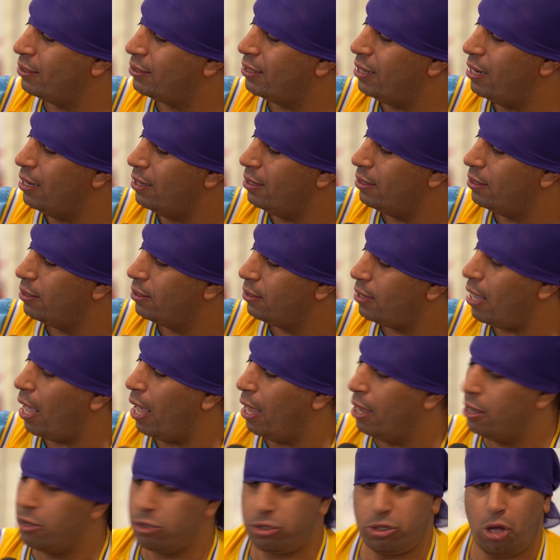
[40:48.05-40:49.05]
isn't it?
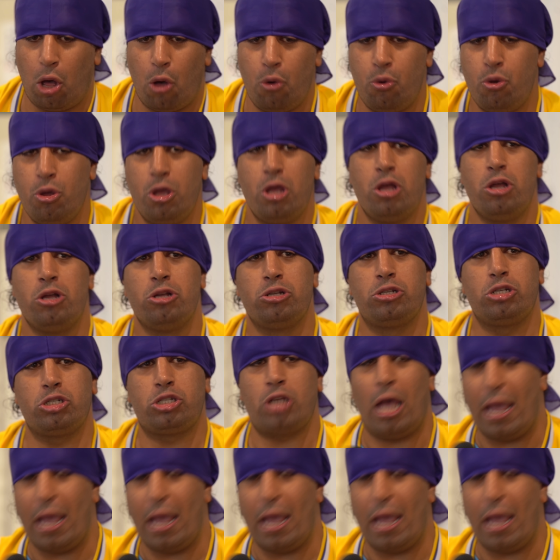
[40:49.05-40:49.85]
Yeah. So, 100%.